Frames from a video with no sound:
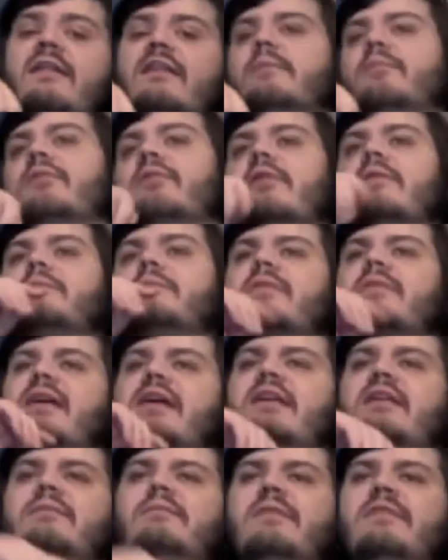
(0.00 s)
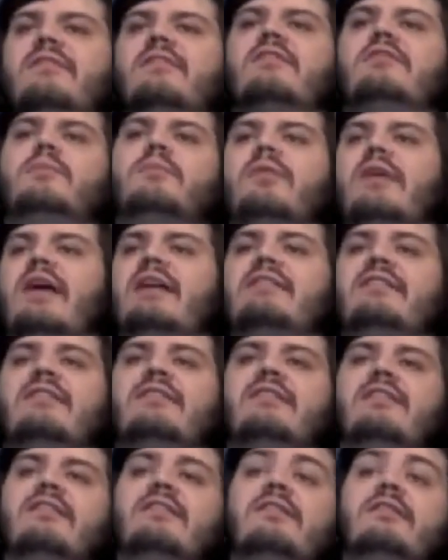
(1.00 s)
appropriated mystical
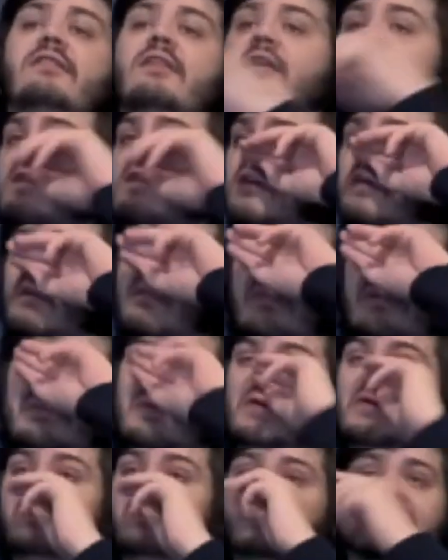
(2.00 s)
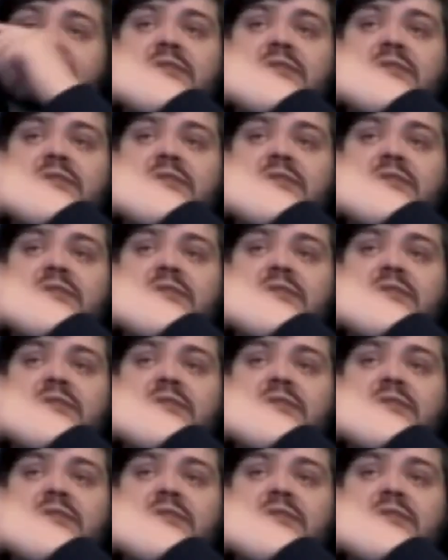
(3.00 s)
practices from older